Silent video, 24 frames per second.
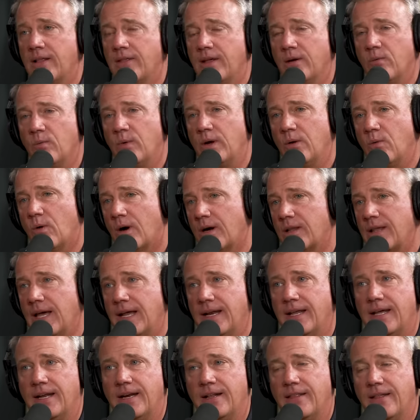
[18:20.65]
And then we work
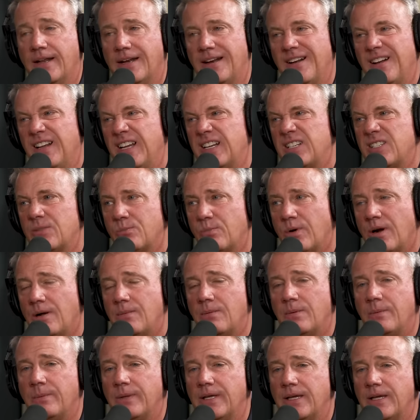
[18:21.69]
that in, and then it's
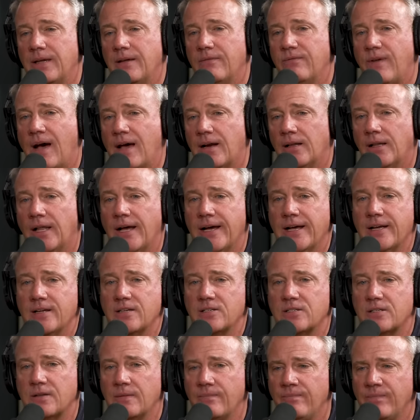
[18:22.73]
probably
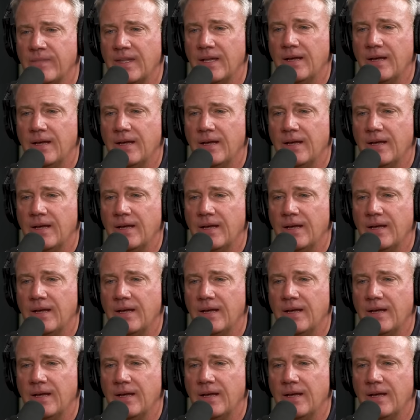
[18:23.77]
finalized.